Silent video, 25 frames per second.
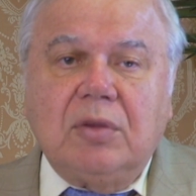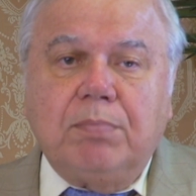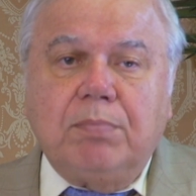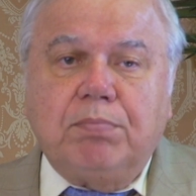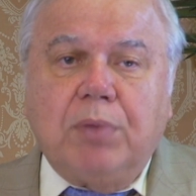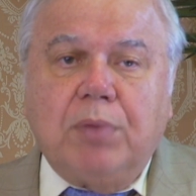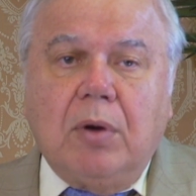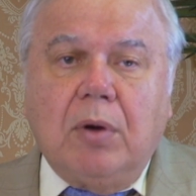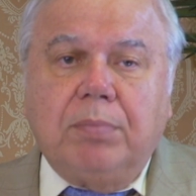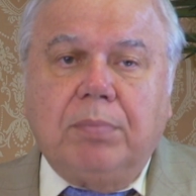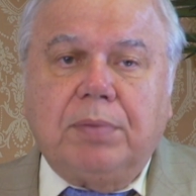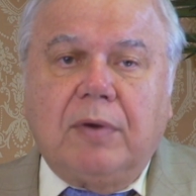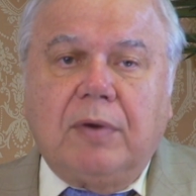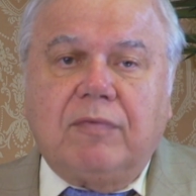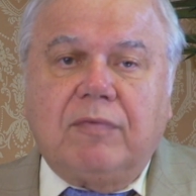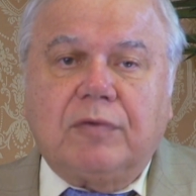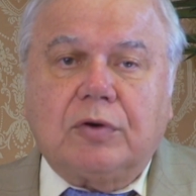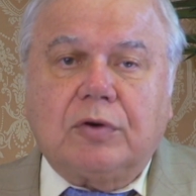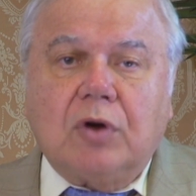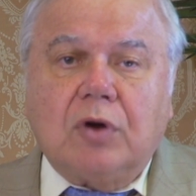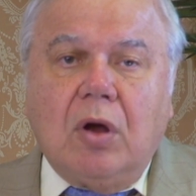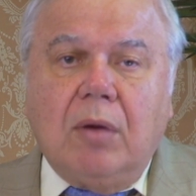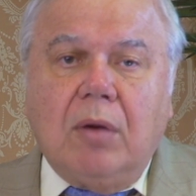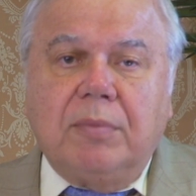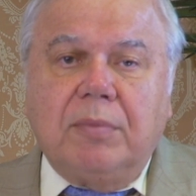Pope of
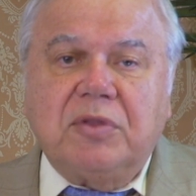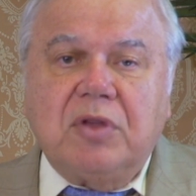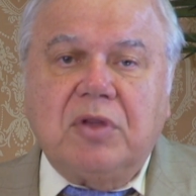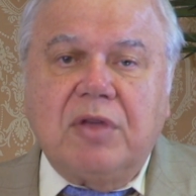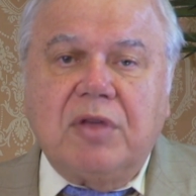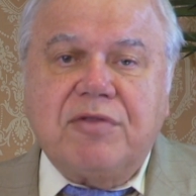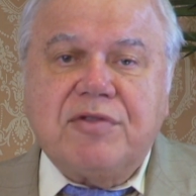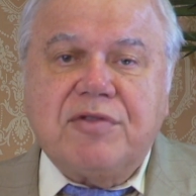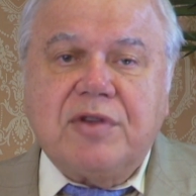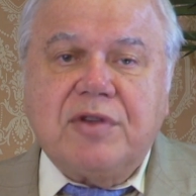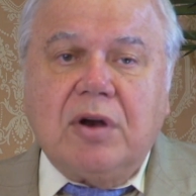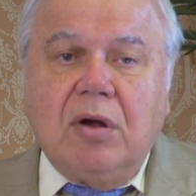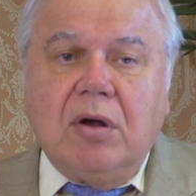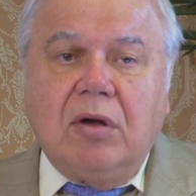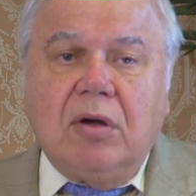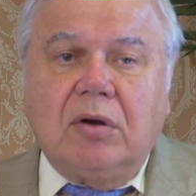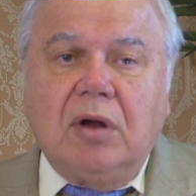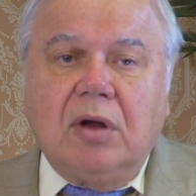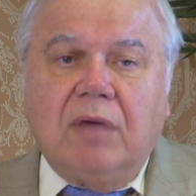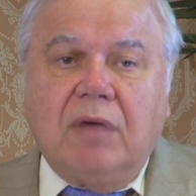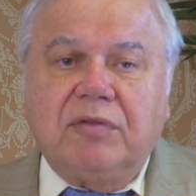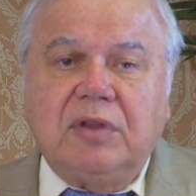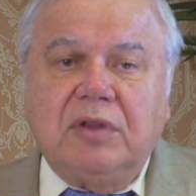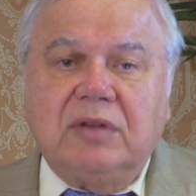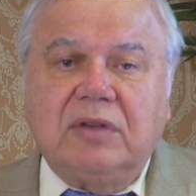Rome the throne
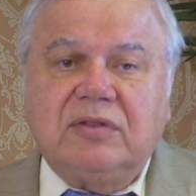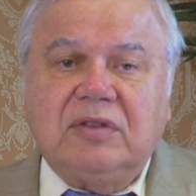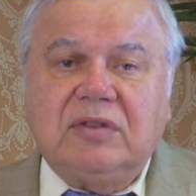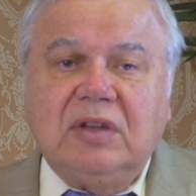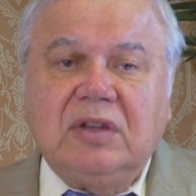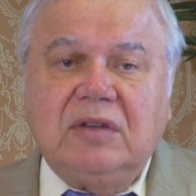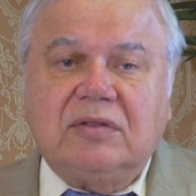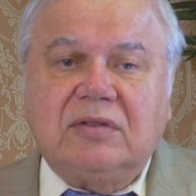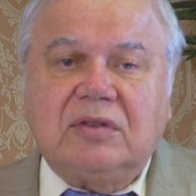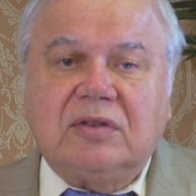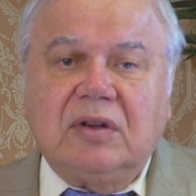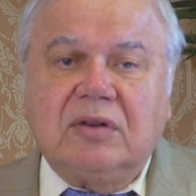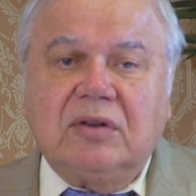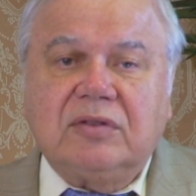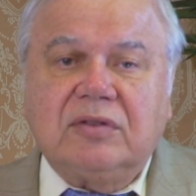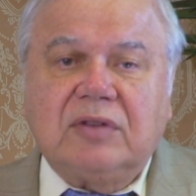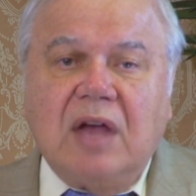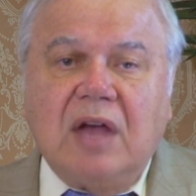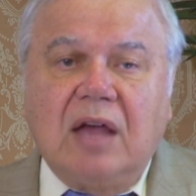of the Caesars